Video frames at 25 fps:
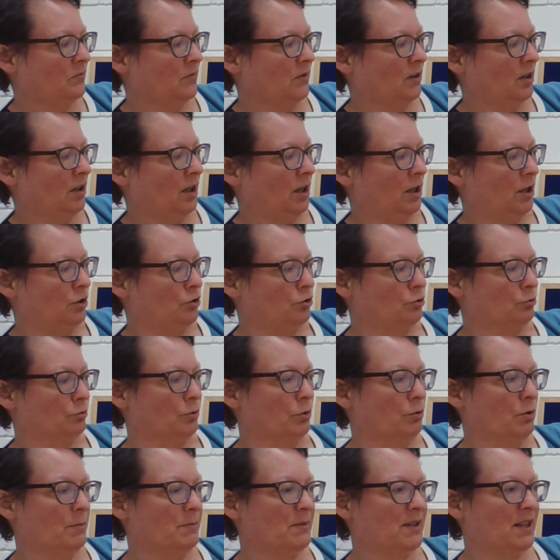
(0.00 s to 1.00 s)
He drew
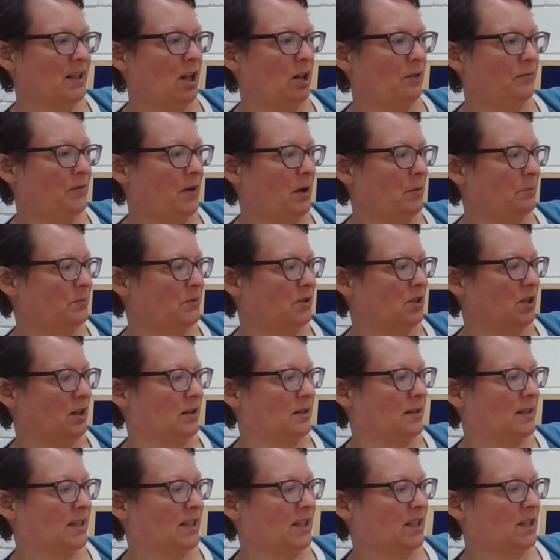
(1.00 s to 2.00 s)
himself up to
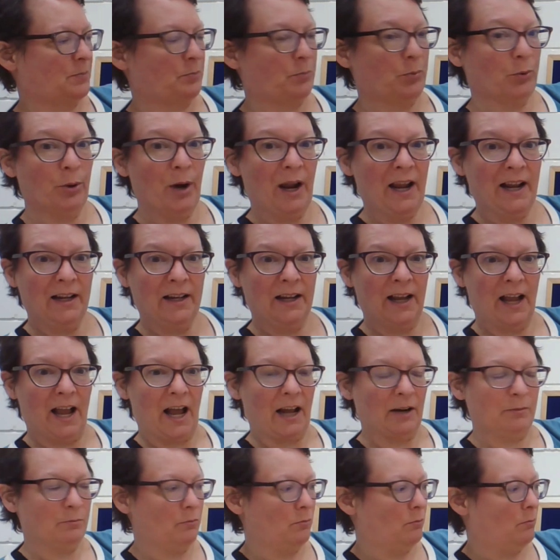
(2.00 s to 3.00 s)
spring
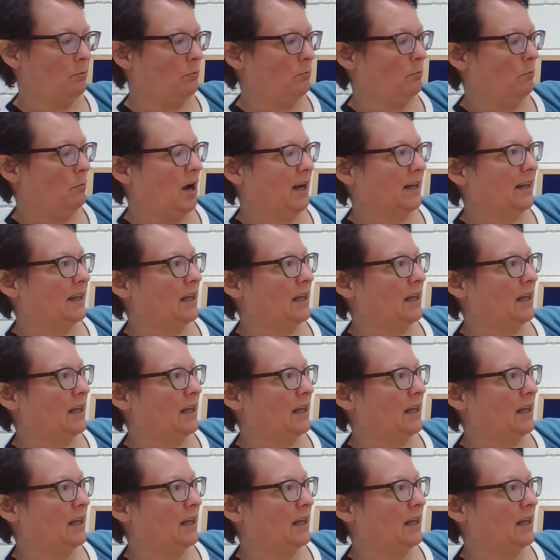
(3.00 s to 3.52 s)
at Mucky.